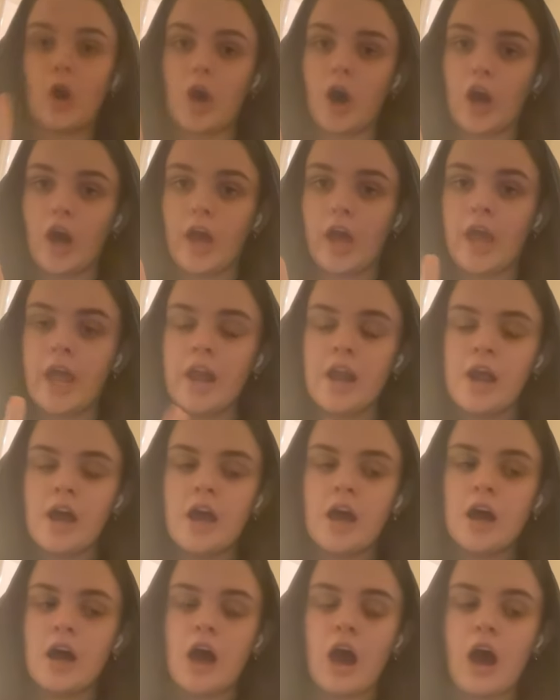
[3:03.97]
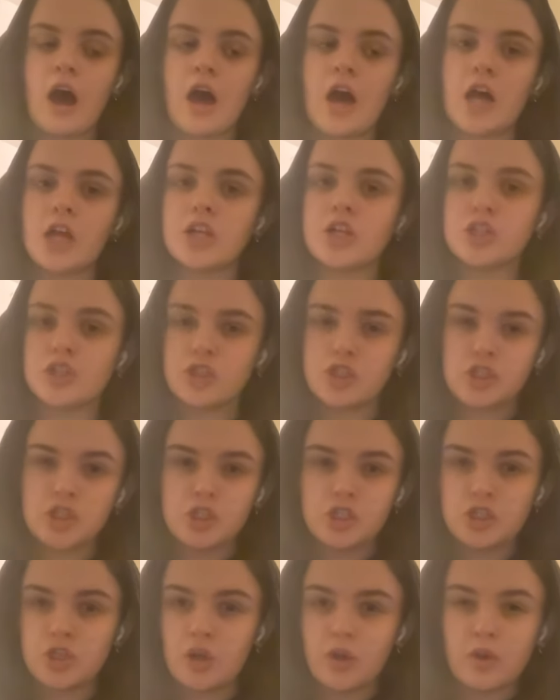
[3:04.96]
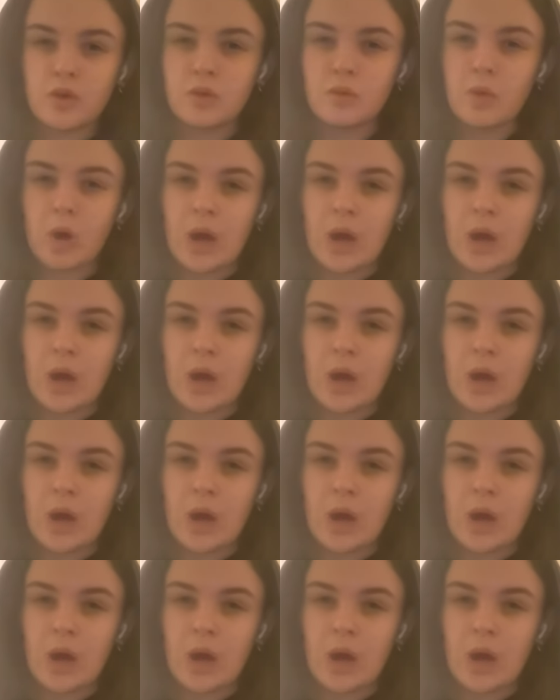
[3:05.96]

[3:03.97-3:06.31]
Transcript: got uh just to show you